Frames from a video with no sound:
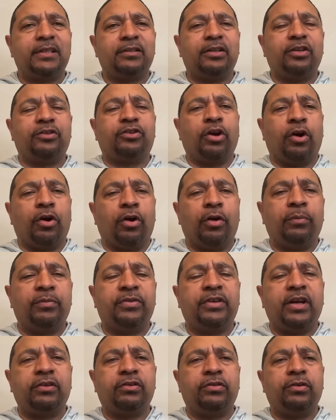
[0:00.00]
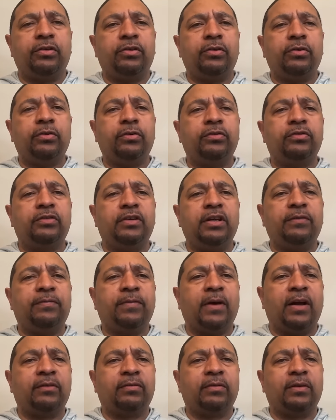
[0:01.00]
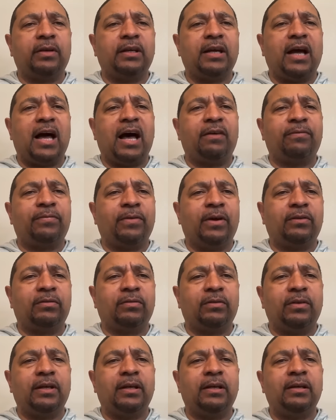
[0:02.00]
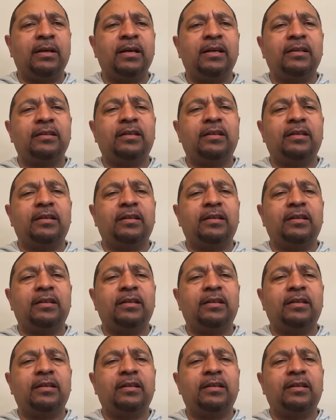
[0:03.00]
the terms that you use defensively, offensively,